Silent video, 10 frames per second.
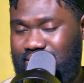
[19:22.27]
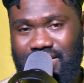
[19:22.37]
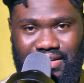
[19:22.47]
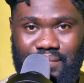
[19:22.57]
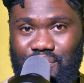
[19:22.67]

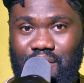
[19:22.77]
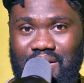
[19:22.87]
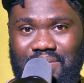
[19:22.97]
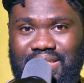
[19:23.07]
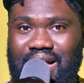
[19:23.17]
The
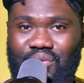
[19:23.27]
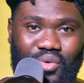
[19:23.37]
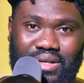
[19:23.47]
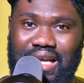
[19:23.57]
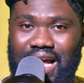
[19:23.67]
problems are
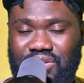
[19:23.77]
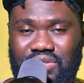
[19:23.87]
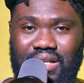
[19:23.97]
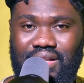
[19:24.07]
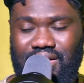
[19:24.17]
what are
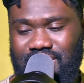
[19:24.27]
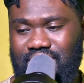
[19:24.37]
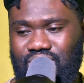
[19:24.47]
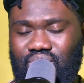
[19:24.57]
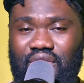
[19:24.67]
actually
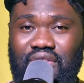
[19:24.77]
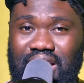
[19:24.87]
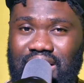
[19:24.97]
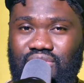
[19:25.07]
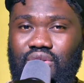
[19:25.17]
listed. So if it
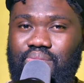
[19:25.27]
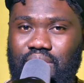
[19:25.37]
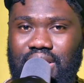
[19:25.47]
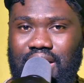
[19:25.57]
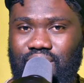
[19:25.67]
does not
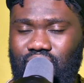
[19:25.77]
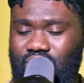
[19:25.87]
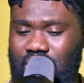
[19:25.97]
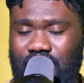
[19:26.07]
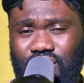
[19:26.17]
bother
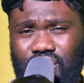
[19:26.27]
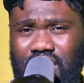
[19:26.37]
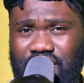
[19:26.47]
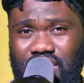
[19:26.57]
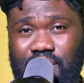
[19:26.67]
you and you
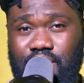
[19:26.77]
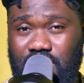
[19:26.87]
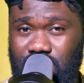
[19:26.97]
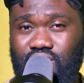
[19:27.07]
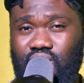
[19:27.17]
don't have any
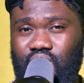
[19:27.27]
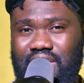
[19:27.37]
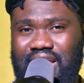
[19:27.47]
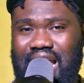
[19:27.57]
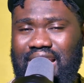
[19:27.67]
issues
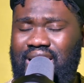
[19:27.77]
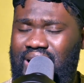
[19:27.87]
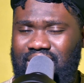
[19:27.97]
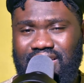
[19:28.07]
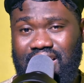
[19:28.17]
with that,
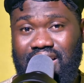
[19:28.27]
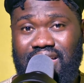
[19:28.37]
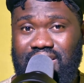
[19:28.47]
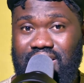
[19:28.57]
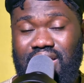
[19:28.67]
then
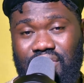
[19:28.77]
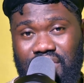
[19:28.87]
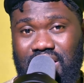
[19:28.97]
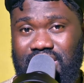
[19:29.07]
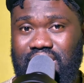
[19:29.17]
this is a
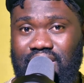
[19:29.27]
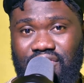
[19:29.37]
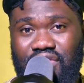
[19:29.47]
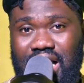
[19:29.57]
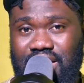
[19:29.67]
great
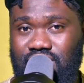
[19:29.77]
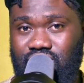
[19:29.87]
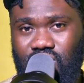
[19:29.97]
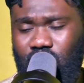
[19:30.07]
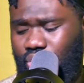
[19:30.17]
device
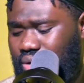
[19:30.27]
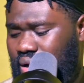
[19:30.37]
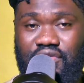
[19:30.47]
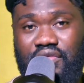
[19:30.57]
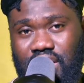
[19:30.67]
to own.
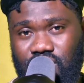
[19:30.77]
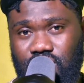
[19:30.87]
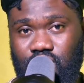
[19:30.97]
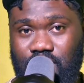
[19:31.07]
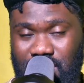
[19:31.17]
If ever you
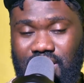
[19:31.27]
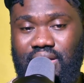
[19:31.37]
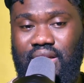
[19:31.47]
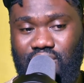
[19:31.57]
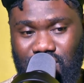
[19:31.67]
want to pick
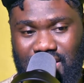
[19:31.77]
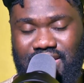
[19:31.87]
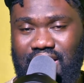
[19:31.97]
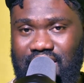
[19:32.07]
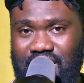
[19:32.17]
it in
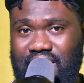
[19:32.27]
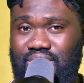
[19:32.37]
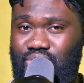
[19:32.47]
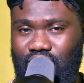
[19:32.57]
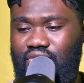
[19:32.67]
today's standard,
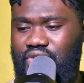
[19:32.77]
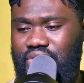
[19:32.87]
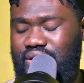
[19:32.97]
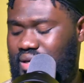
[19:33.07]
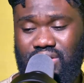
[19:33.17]
is to go for
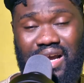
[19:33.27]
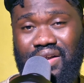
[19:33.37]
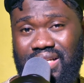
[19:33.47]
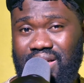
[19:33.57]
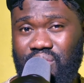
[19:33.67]
it.
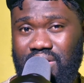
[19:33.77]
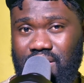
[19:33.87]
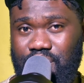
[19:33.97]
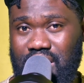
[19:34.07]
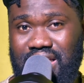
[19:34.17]
Currently, with
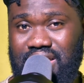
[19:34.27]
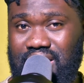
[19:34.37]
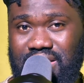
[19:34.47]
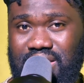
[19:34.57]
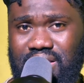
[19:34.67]
the price
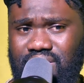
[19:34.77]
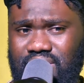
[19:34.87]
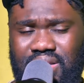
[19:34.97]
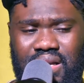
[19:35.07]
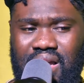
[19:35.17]
that it
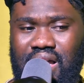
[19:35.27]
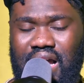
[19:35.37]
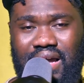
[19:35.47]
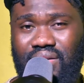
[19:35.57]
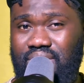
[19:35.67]
sells,
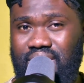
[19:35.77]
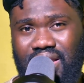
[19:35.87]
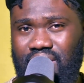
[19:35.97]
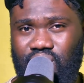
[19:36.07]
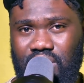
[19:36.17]
I don't
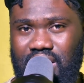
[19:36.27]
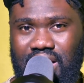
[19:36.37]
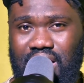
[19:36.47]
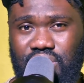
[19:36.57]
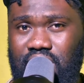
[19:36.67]
think we
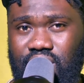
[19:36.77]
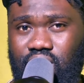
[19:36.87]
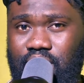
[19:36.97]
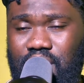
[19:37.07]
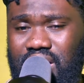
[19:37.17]
can actually
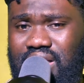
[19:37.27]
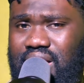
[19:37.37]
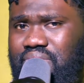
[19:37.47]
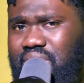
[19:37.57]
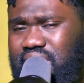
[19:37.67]
complain
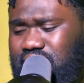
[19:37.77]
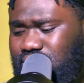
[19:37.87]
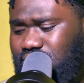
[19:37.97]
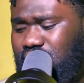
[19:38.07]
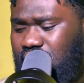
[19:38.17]
that much.
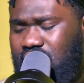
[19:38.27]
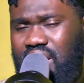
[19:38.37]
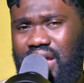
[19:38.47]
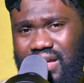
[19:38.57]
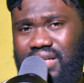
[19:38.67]
So
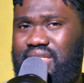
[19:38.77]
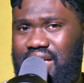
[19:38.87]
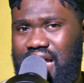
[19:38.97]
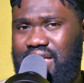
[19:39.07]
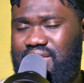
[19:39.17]
It is a
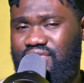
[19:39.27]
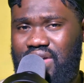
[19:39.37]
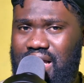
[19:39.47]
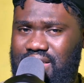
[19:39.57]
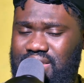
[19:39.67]
nice
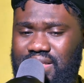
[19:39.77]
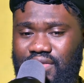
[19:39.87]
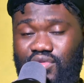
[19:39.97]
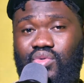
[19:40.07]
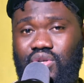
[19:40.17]
device.
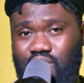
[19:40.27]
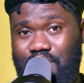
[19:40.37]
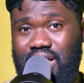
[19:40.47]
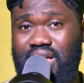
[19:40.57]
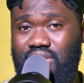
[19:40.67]
If you want to
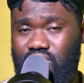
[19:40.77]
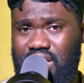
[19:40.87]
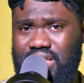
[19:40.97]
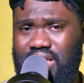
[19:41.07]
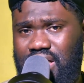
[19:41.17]
pick it in
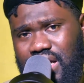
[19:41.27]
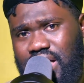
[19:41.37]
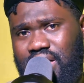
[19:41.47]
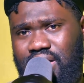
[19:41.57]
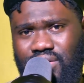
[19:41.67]
today's
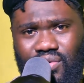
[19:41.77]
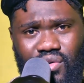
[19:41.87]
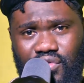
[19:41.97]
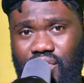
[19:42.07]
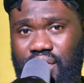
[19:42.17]
standard,
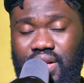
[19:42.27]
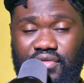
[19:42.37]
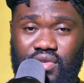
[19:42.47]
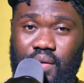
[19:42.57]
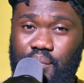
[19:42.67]
go for it.
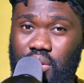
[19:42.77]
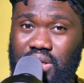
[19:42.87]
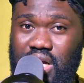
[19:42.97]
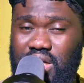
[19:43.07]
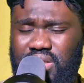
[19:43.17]
If you're a
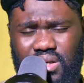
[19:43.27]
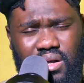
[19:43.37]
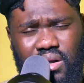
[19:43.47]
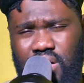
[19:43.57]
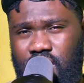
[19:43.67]

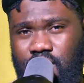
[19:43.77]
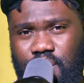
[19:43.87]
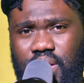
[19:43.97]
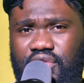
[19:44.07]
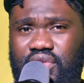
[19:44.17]
podcaster,
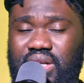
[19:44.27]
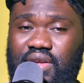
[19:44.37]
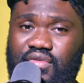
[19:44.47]
perfect.